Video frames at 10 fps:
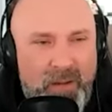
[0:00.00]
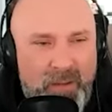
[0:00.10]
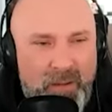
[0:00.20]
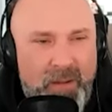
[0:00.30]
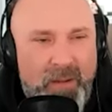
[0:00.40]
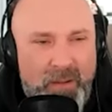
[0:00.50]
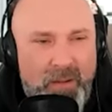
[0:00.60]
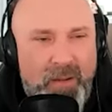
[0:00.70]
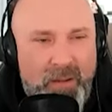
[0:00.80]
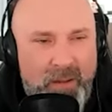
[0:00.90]

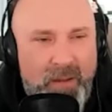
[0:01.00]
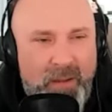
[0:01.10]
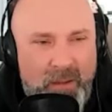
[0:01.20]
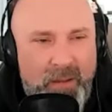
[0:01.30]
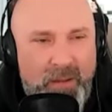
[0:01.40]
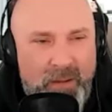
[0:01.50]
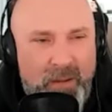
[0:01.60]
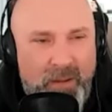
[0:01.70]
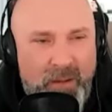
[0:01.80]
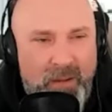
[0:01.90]

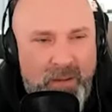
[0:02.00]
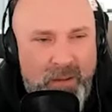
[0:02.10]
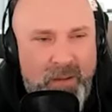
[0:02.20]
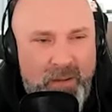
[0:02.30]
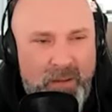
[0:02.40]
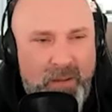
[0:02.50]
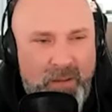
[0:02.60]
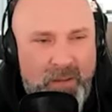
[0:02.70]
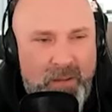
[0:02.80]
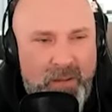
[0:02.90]

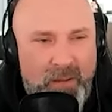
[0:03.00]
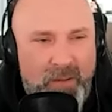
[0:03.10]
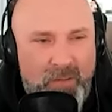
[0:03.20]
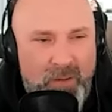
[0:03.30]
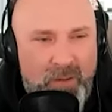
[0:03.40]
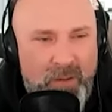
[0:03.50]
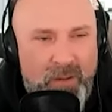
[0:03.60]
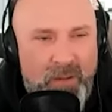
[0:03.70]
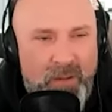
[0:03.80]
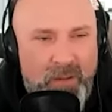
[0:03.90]

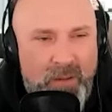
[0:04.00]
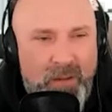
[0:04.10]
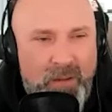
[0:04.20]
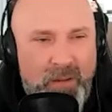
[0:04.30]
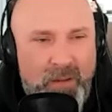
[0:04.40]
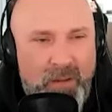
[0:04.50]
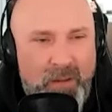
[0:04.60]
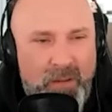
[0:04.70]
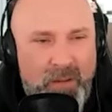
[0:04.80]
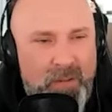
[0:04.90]

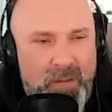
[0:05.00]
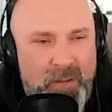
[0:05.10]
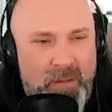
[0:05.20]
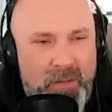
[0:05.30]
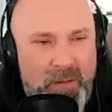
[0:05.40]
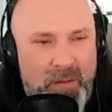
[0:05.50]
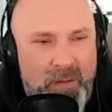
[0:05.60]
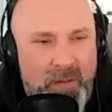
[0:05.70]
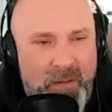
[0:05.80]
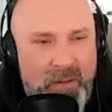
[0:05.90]

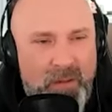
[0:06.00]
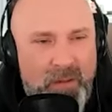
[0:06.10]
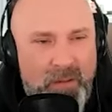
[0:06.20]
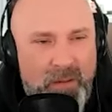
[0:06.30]
The person shown says nothing.